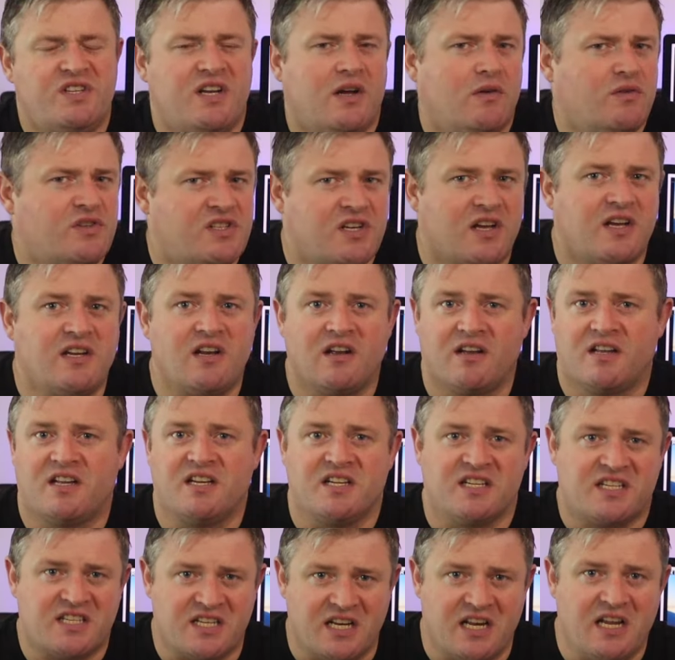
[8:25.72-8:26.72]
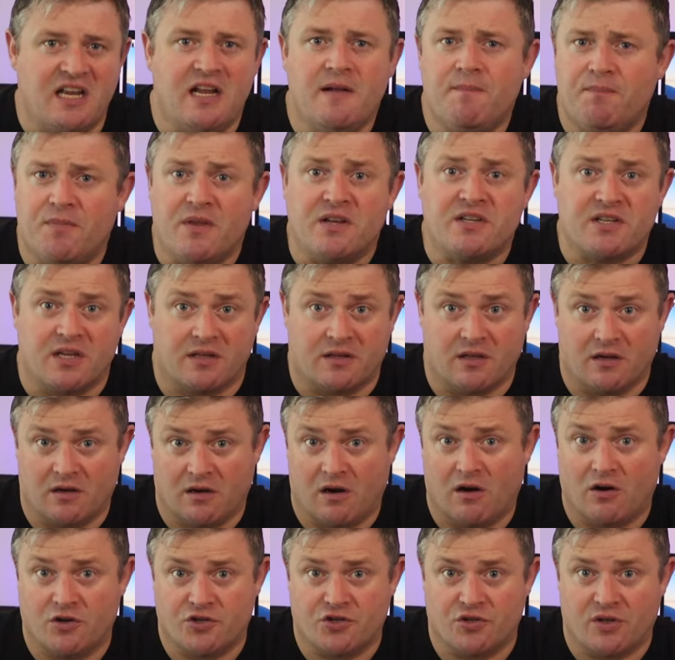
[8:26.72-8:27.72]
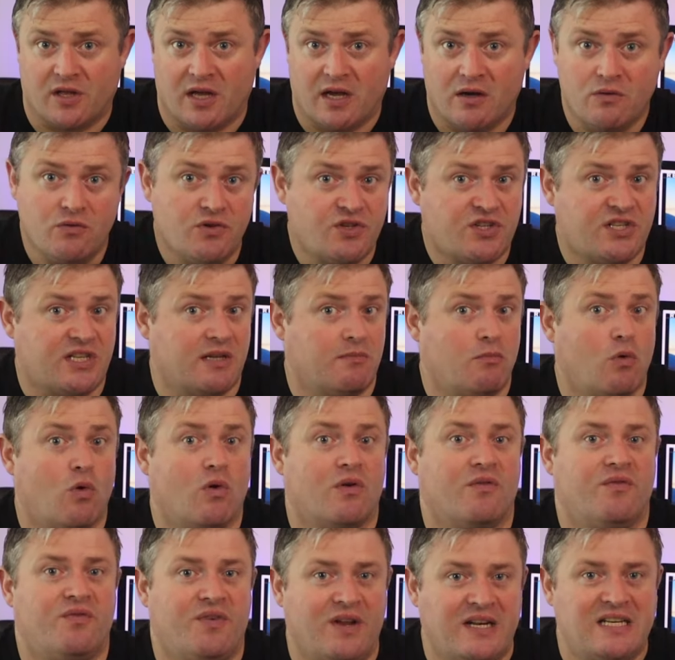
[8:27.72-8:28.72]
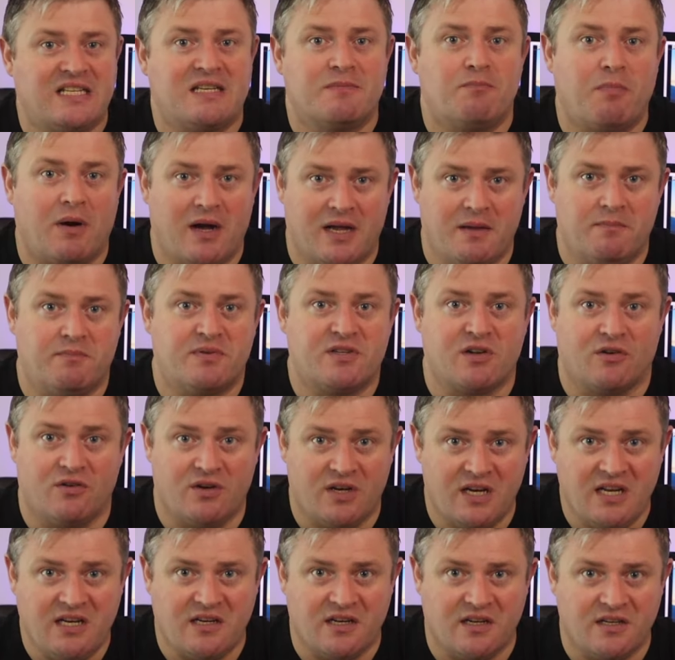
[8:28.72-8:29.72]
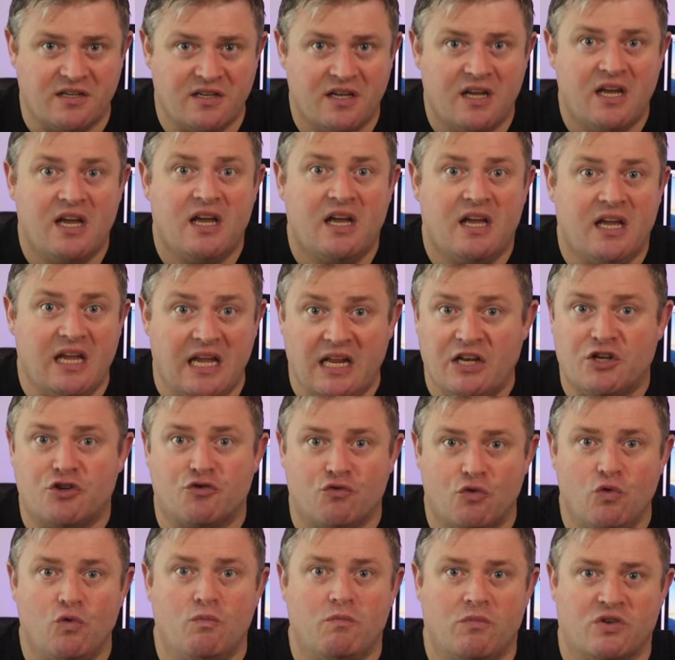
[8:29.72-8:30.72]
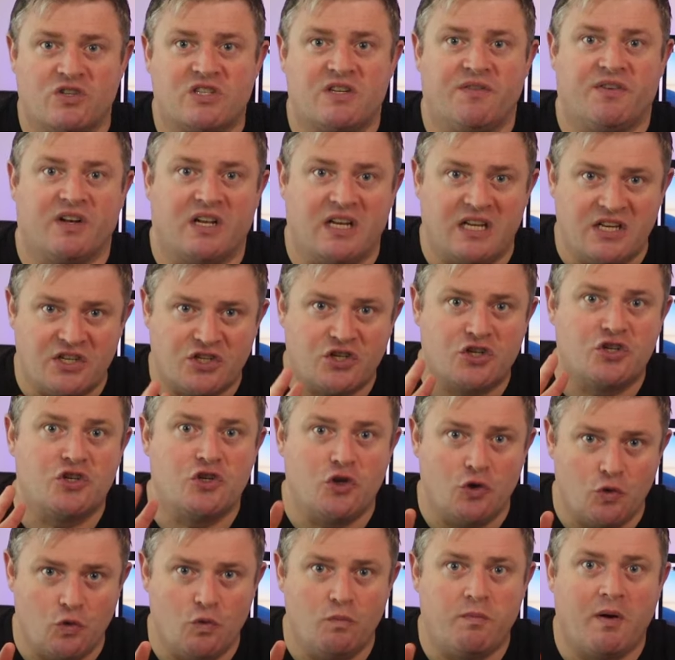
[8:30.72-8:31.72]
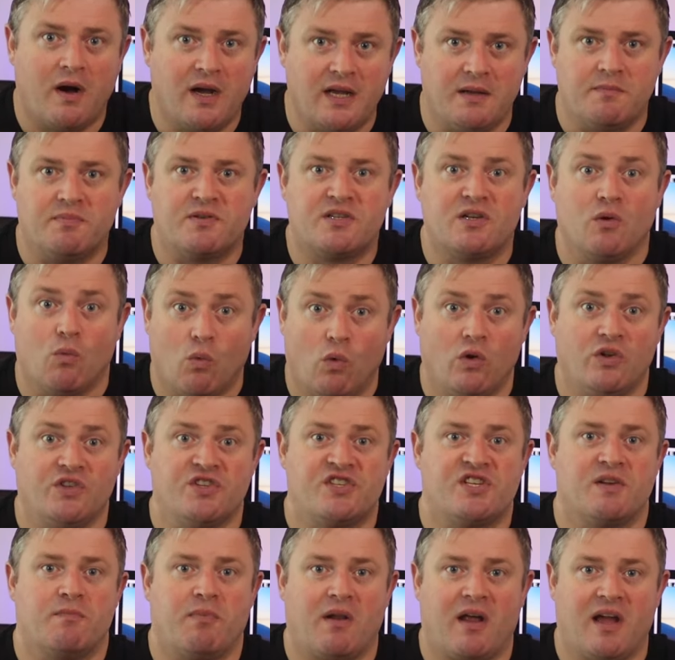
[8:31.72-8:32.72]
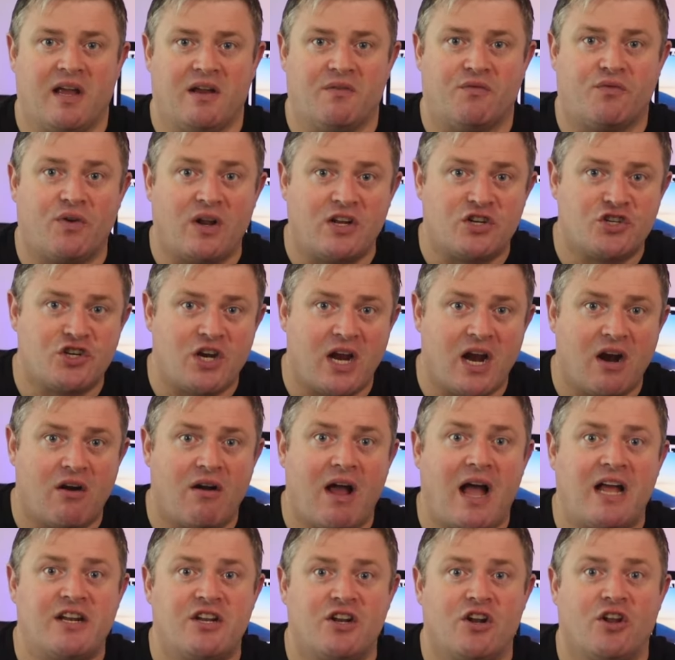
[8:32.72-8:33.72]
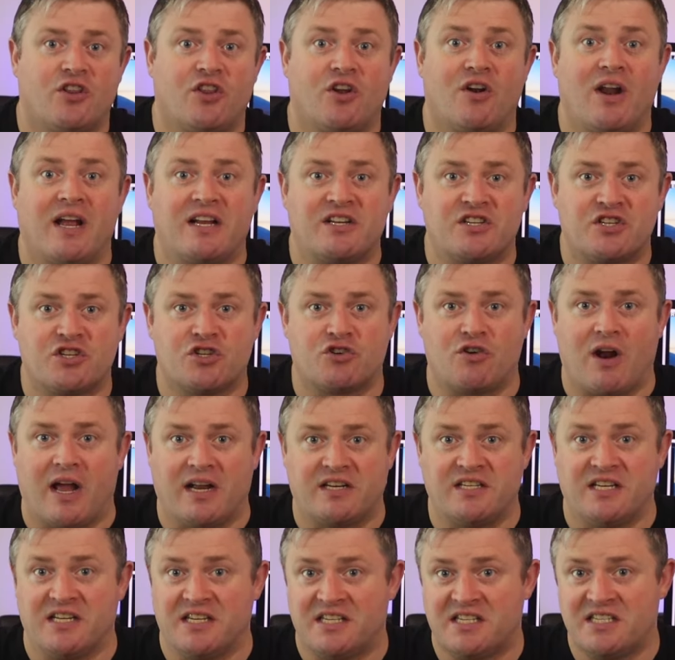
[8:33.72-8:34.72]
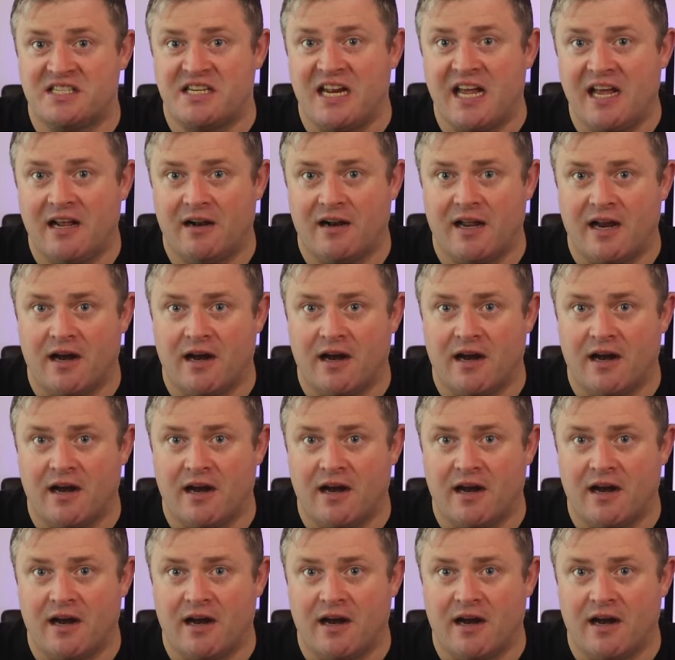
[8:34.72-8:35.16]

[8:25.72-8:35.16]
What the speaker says: downside I can see is that the larger the house, the more vent pipes are needed. Each room must have at least 2 pipes, one supplying fresh air and another extracting stale